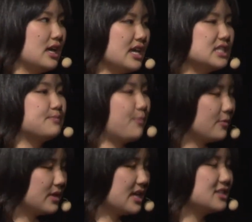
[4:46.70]
It's,
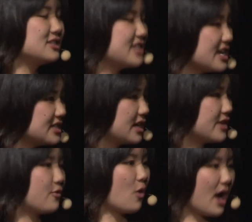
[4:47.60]
it's
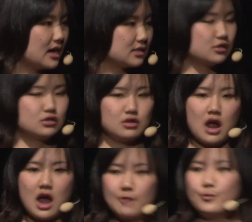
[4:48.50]
necessary for us to
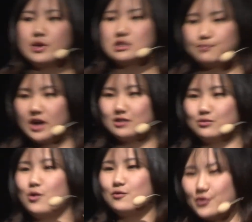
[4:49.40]
have respect
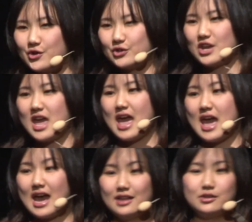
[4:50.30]
for food
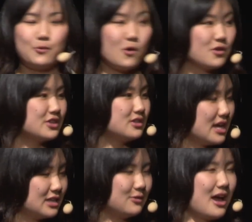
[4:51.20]
and, for,
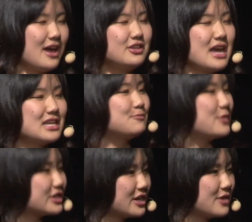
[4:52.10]
and
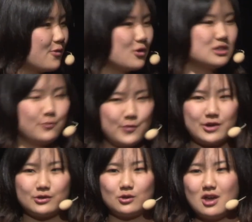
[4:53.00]
especially for the
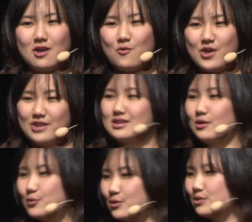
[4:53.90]
field where the
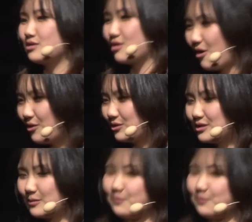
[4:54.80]
food grows.